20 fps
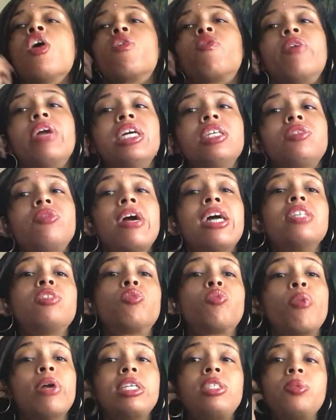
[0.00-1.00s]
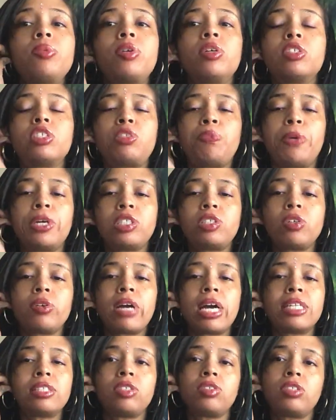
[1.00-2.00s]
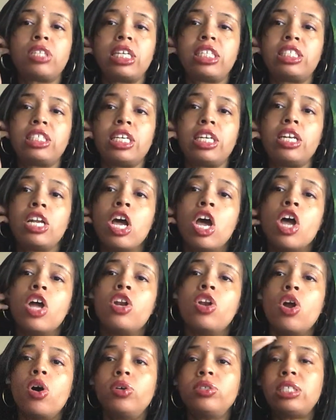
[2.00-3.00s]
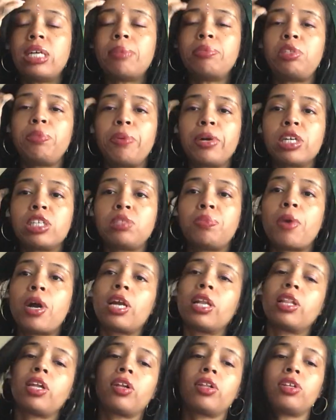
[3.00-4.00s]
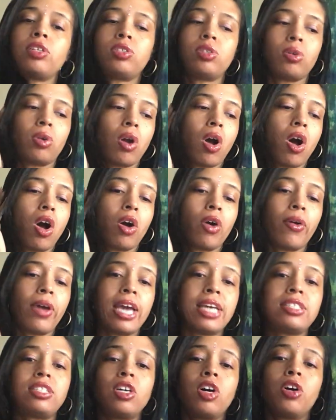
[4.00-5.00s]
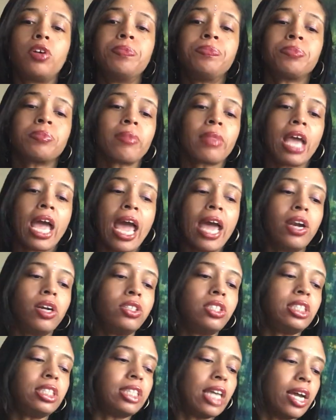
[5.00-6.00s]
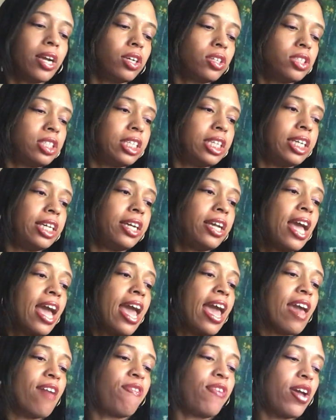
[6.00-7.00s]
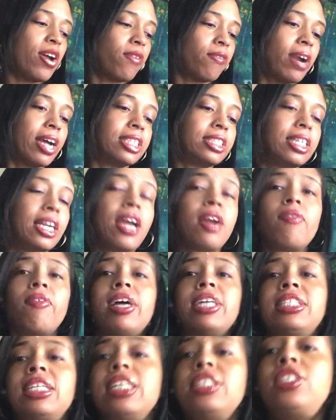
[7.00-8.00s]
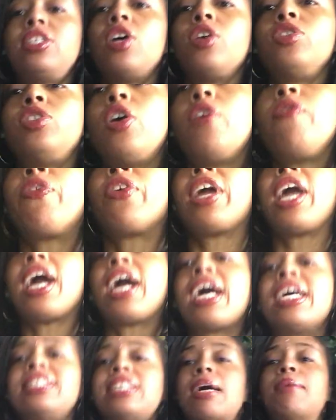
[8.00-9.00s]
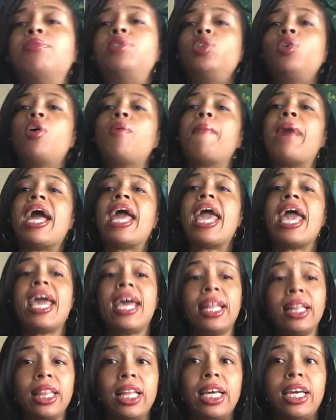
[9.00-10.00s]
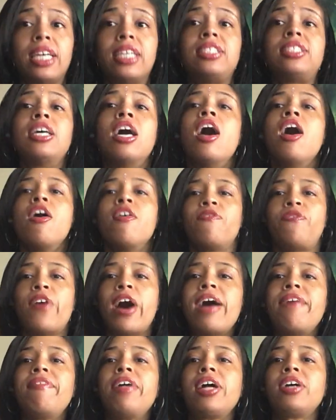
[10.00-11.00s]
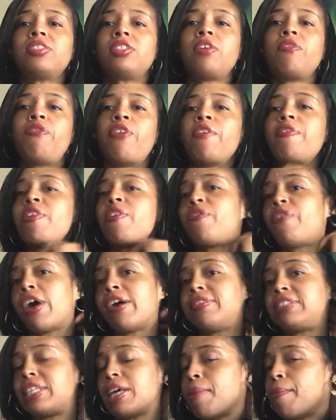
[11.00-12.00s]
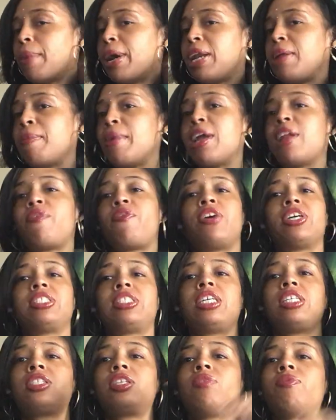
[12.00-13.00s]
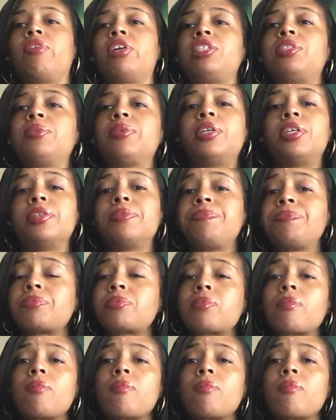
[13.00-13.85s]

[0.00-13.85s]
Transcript: Range ritual, spiritual consultation, no job to break a smart, literally do it all, okay? So energy's energy. If it resonates, resonates. So don't forget, guys, I'm doing my endless $5.55 money manifestation ritual.